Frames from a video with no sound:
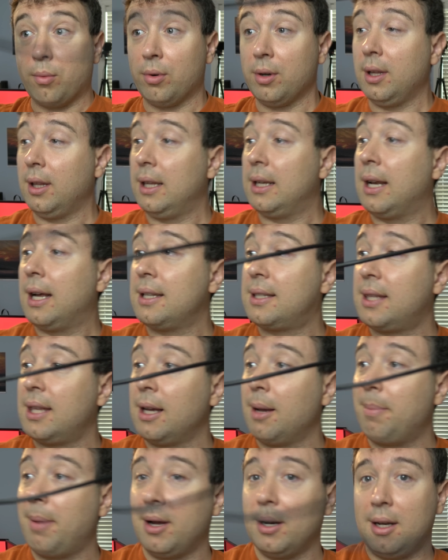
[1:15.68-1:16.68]
really nice
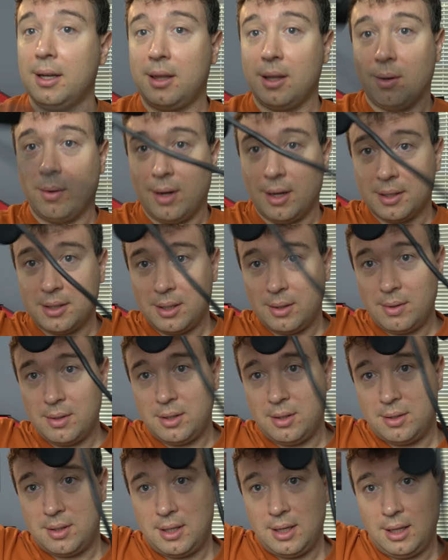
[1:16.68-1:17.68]
thing about it though also
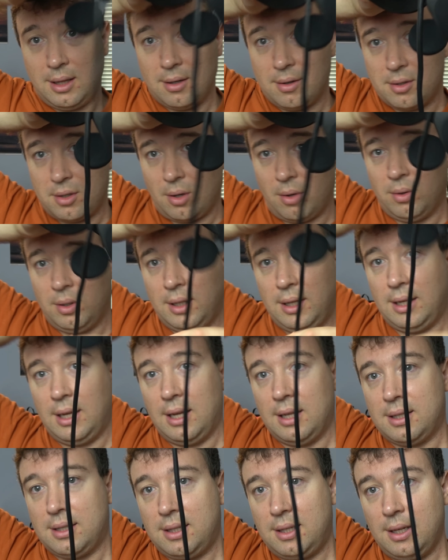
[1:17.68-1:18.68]
is you see there's
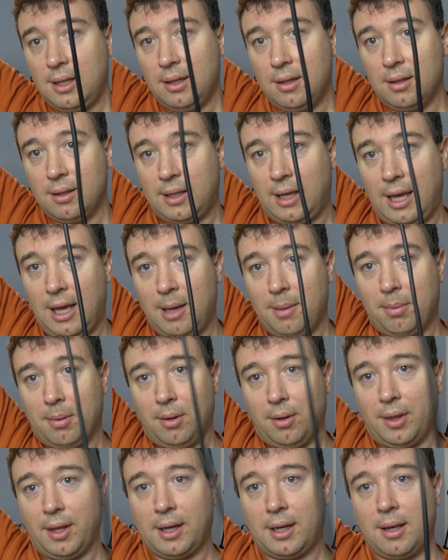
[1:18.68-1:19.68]
only a single
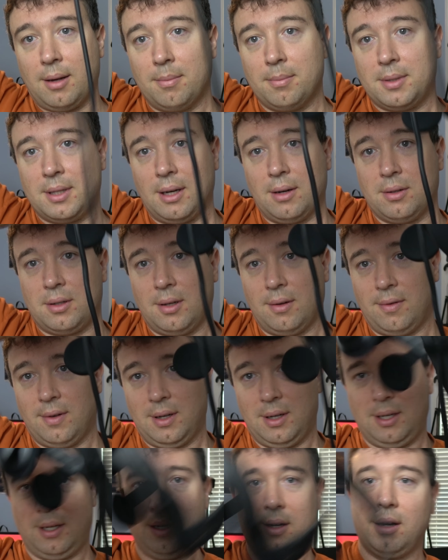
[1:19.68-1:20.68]
cable that comes out of
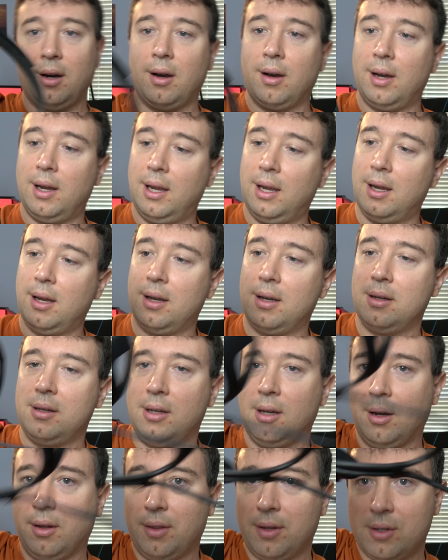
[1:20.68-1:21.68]
it here, and
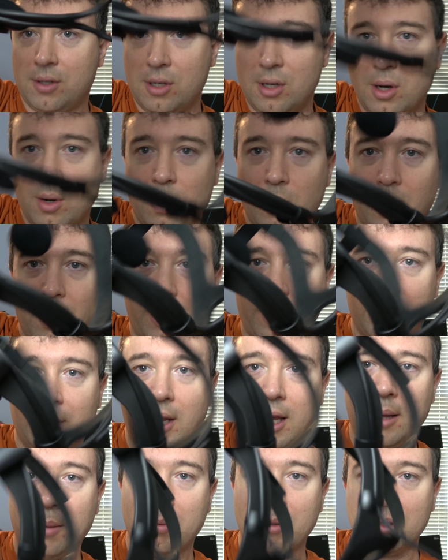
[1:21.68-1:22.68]
you know, there's no other
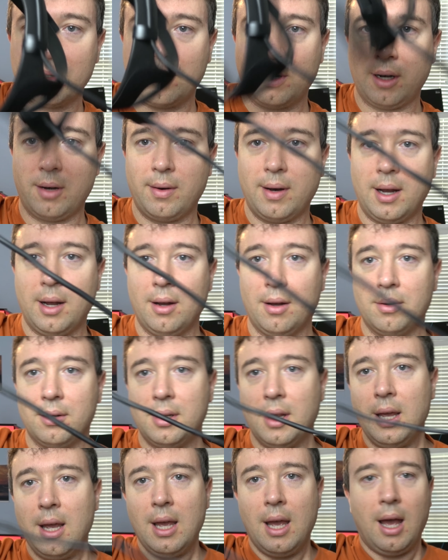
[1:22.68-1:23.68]
cables right around.